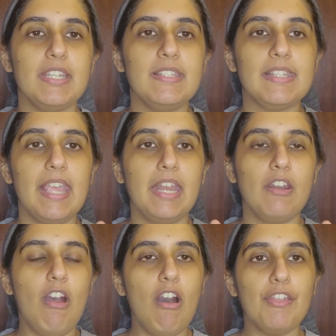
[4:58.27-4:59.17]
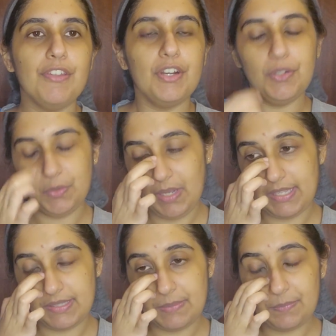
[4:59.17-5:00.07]
is an author who
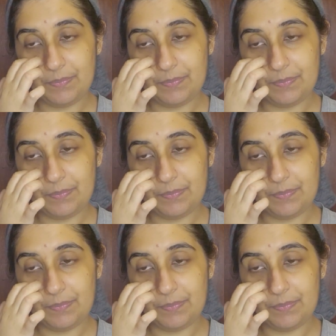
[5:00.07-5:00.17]
has